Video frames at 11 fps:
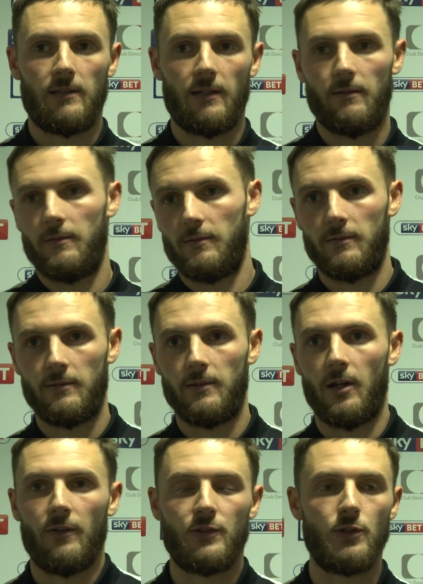That
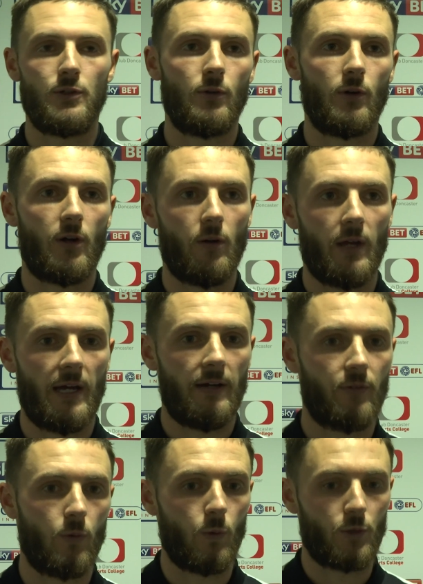after you score a goal like
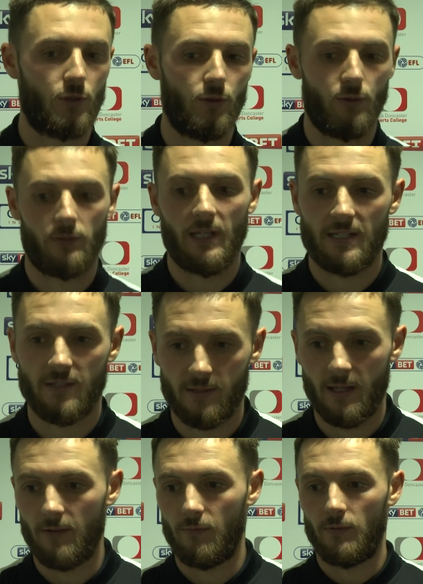that, of course
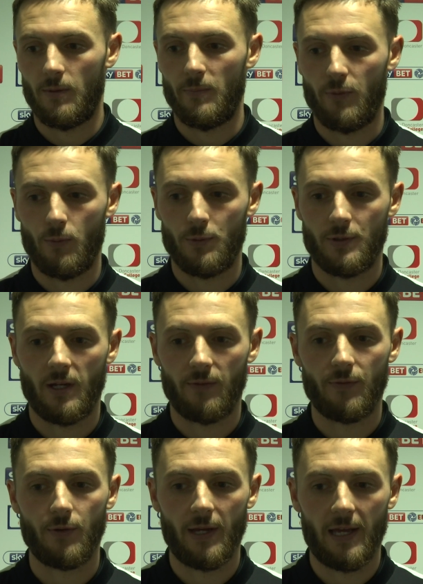them thoughts are going
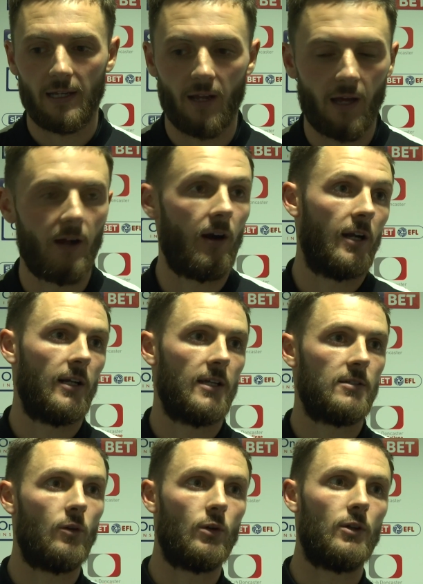through your head like, all right,
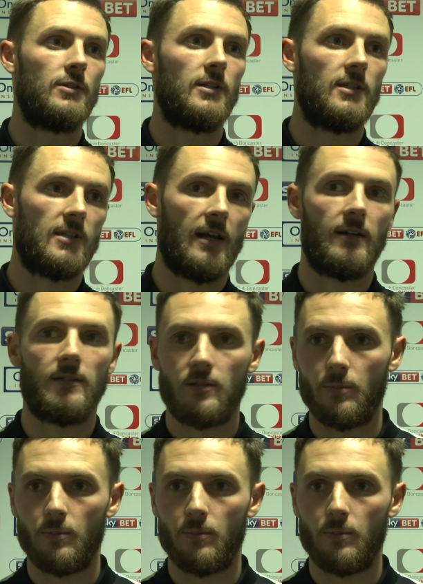let's hold on to this now. This